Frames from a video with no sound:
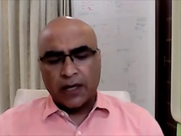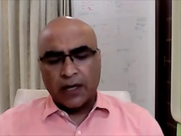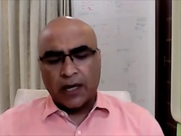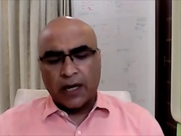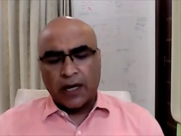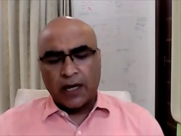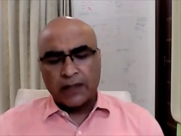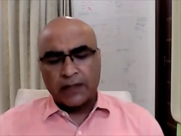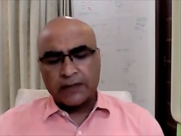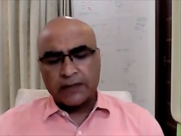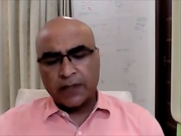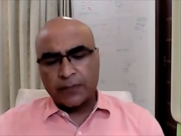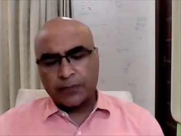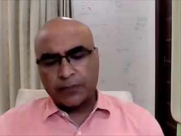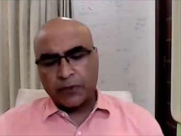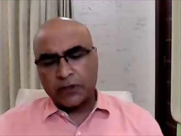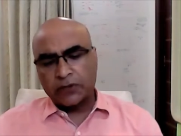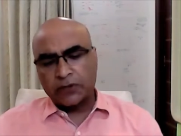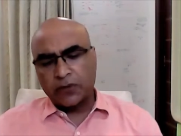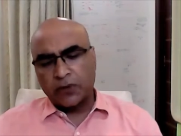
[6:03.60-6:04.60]

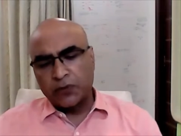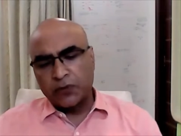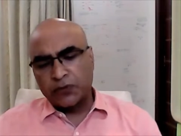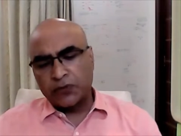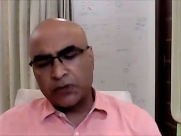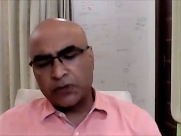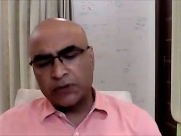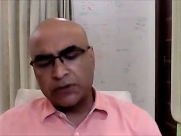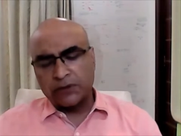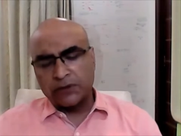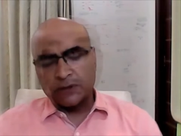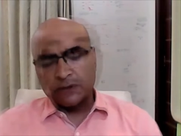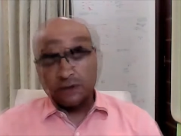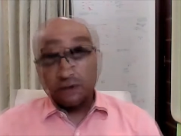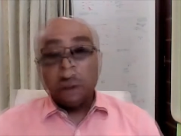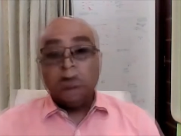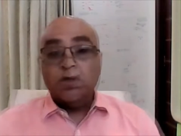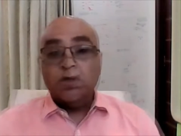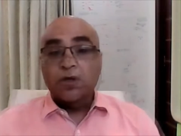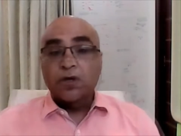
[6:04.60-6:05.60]
antiseptic solutions
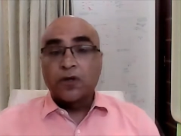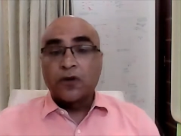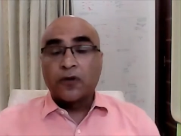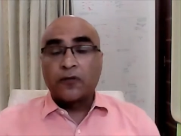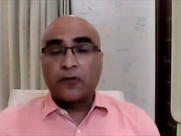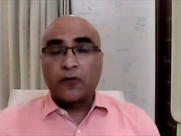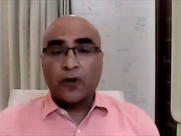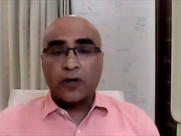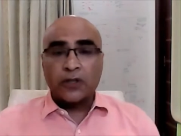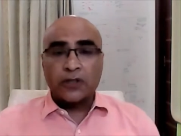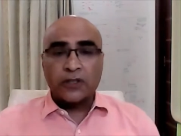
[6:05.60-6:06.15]
for